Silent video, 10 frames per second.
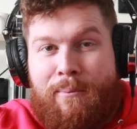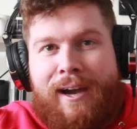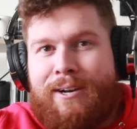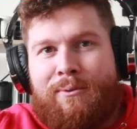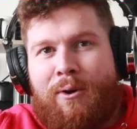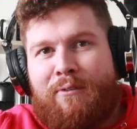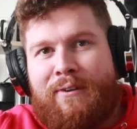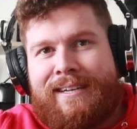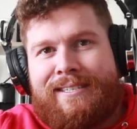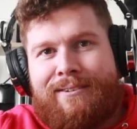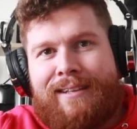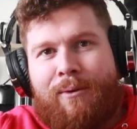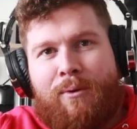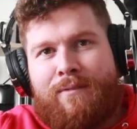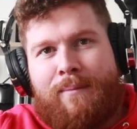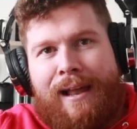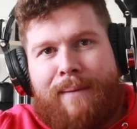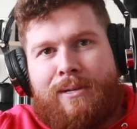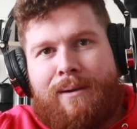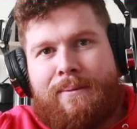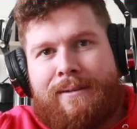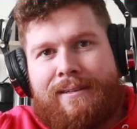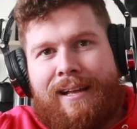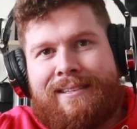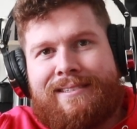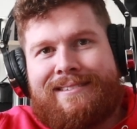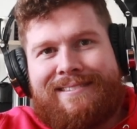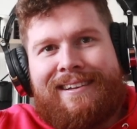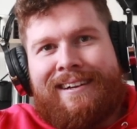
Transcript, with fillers: But I don't know if I could do that, work from a laptop and, and,